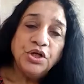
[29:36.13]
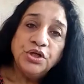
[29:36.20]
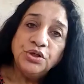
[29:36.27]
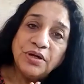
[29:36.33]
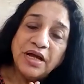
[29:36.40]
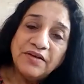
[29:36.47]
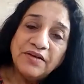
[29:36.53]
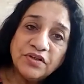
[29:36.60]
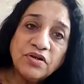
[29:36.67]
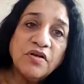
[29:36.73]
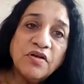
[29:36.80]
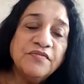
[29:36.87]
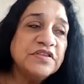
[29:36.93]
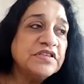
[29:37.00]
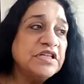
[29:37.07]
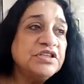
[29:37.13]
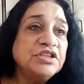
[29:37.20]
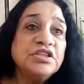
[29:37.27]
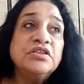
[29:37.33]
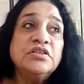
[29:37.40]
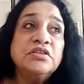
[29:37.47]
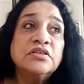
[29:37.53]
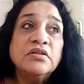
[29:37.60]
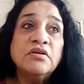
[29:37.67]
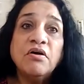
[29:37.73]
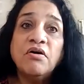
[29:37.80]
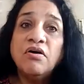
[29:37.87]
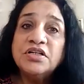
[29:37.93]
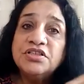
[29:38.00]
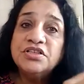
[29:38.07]
You have a conversation
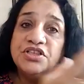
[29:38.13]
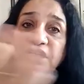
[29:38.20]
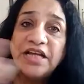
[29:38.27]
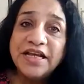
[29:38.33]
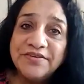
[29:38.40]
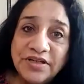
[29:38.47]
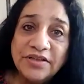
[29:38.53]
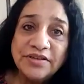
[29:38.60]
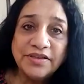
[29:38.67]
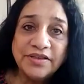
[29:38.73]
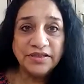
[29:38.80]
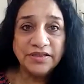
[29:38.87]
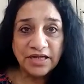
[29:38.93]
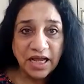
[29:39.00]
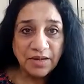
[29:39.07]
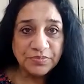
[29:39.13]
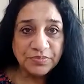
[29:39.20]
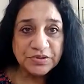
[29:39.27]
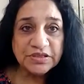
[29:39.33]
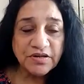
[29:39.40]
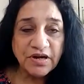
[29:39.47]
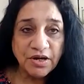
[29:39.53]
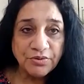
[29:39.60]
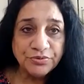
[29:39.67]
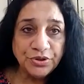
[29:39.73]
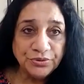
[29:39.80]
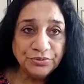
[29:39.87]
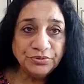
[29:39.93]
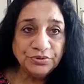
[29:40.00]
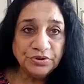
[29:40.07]
on a general thing that happens around
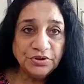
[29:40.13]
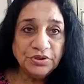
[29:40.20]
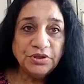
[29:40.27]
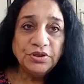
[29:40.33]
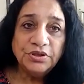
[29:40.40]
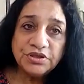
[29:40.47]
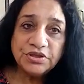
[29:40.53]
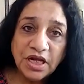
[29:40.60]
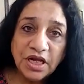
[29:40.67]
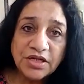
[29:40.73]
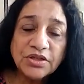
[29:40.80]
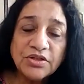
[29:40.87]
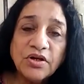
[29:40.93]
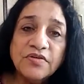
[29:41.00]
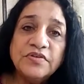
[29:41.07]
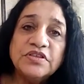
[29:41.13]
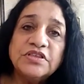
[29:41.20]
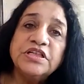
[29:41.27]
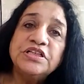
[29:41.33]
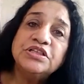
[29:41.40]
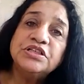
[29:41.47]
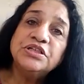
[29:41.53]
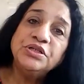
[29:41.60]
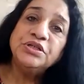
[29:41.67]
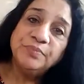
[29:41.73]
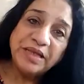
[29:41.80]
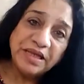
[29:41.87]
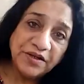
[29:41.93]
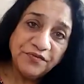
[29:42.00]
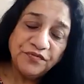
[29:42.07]
you. You start a conversation, you
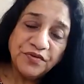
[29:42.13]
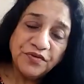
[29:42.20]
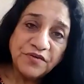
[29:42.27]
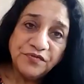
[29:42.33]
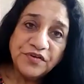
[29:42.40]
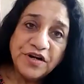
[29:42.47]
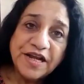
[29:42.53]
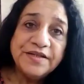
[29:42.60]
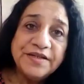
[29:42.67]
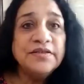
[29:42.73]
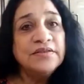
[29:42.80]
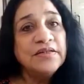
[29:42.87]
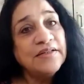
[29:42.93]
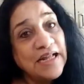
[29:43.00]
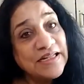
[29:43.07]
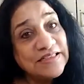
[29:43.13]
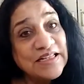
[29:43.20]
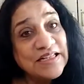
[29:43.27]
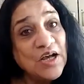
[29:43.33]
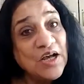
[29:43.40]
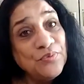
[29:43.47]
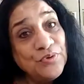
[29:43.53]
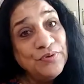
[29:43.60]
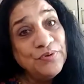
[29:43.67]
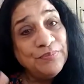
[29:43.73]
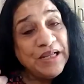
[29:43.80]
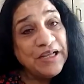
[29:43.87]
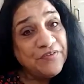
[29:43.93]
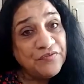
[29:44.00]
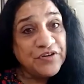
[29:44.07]
make a friend, and that's how you will
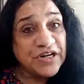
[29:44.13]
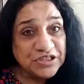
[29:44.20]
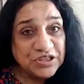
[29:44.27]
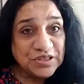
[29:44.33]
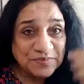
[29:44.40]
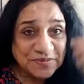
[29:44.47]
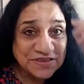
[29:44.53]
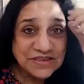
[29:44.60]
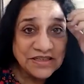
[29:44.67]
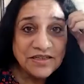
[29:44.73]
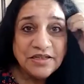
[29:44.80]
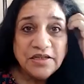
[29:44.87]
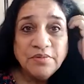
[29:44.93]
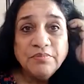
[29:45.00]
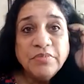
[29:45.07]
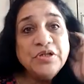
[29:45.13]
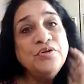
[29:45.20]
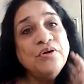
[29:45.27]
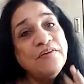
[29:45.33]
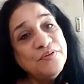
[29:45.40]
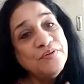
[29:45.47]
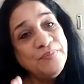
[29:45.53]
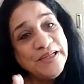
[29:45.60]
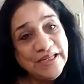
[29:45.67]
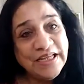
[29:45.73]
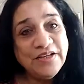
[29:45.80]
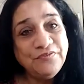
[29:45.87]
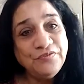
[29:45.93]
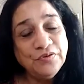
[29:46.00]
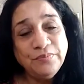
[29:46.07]
make friendships. But you have to be
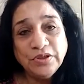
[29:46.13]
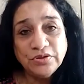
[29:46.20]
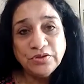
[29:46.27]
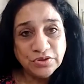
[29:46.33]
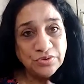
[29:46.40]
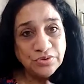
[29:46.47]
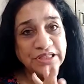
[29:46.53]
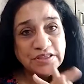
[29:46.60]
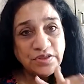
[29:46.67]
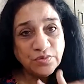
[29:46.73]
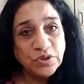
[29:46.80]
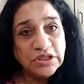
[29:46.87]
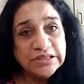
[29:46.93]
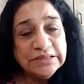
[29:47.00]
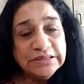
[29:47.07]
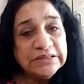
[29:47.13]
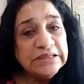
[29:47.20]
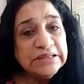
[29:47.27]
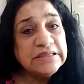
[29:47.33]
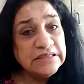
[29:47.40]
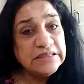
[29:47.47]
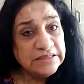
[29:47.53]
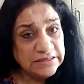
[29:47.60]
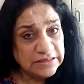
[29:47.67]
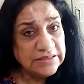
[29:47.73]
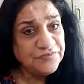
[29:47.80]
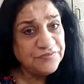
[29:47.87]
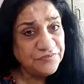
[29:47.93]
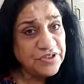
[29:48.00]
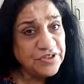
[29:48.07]
careful, because today's world is a little
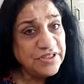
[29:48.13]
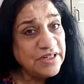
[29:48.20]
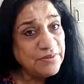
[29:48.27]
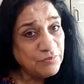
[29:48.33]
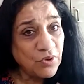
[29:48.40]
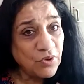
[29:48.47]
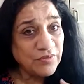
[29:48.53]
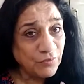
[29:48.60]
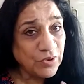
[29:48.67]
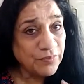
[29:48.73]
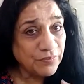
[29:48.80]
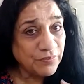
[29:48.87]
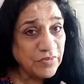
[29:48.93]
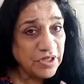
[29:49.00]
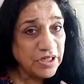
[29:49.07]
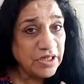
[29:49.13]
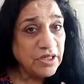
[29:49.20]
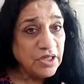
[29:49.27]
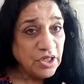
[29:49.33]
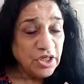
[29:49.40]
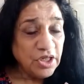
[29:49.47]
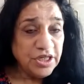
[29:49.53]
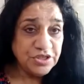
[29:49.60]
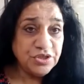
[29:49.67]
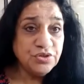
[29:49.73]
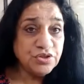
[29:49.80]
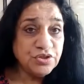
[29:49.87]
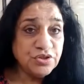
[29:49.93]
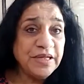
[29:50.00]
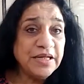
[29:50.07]
different than what is
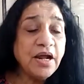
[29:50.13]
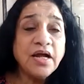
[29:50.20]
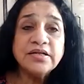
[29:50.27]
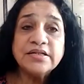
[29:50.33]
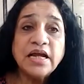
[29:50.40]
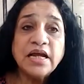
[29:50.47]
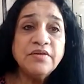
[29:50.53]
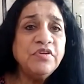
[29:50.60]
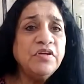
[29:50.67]
used to be in our time.